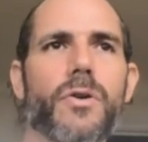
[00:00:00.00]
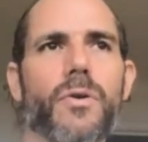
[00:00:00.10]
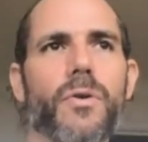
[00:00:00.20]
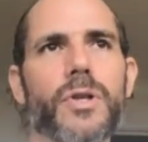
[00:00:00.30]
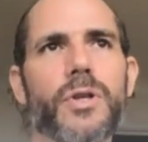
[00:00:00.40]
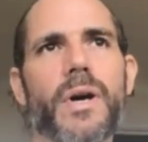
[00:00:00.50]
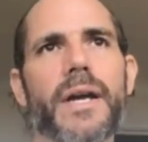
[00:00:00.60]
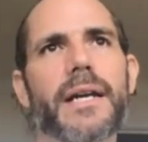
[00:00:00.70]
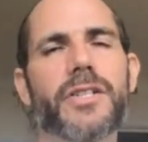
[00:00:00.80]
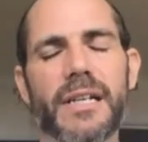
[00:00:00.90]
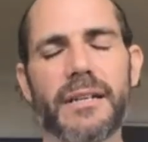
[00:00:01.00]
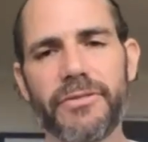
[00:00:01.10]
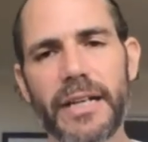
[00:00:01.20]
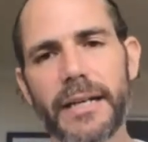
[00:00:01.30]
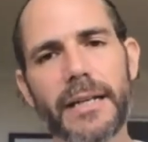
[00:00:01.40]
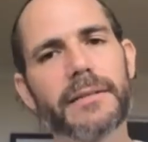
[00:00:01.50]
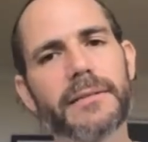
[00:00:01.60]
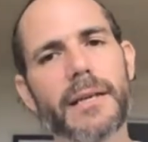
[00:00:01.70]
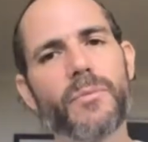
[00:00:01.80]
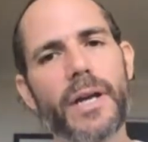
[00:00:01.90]
Or do I actually feel it in the
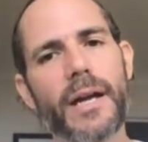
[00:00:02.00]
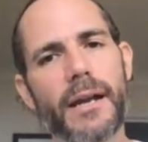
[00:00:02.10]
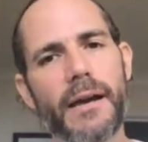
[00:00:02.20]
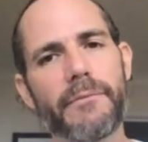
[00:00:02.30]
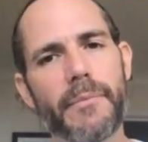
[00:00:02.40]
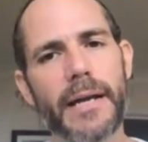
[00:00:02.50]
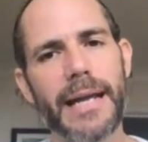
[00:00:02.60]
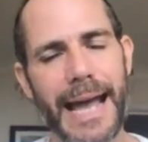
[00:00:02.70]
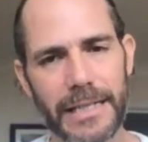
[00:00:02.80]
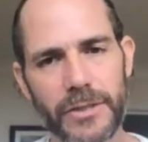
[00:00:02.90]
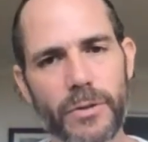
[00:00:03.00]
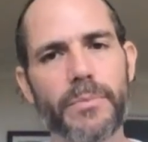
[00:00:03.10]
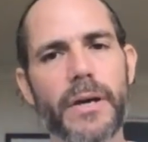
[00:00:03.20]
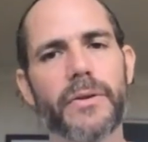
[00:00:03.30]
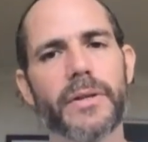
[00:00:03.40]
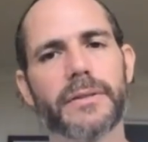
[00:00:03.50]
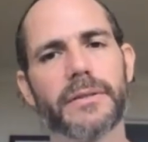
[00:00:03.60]
same way I love my actual brother and